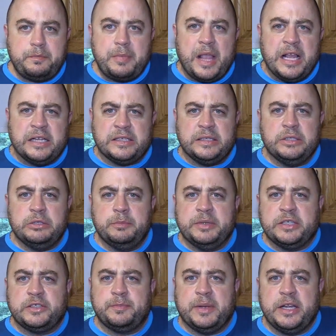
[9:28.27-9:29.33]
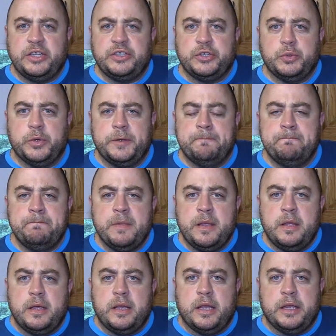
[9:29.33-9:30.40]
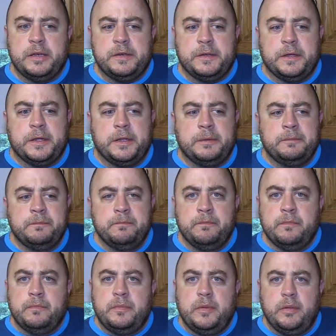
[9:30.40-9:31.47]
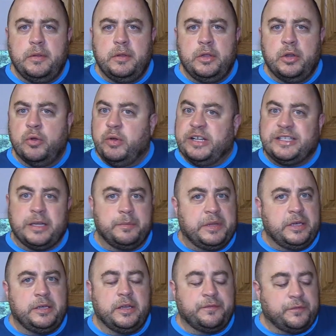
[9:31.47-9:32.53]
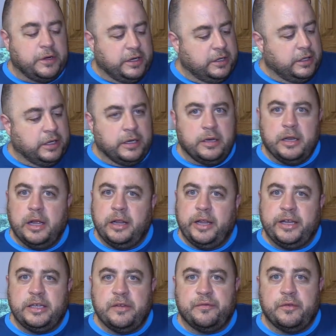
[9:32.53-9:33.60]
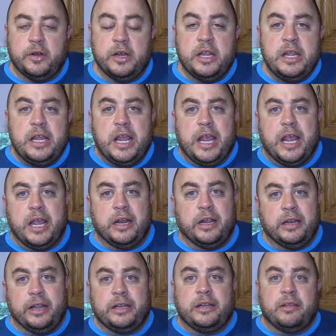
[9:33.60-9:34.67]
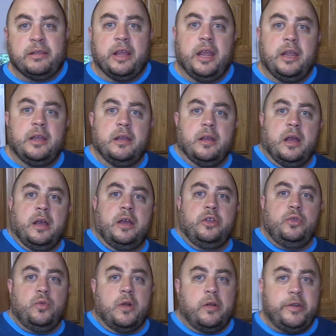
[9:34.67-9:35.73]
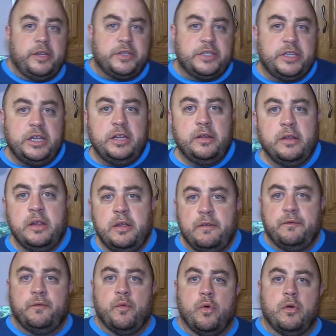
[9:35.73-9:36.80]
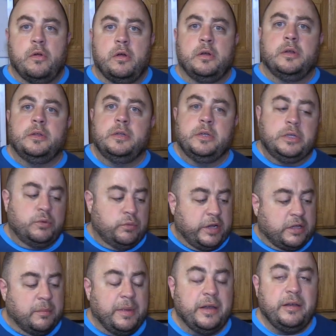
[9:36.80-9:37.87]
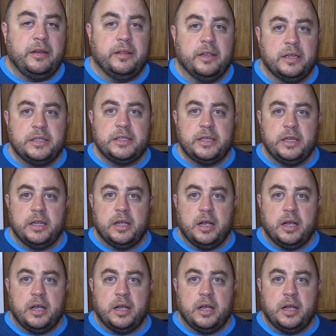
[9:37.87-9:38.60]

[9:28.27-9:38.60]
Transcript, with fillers: Has a little bit of spice to it, and uh, you know it's something different, and I like different. And I'd like to thank uh, URHC for recommending this.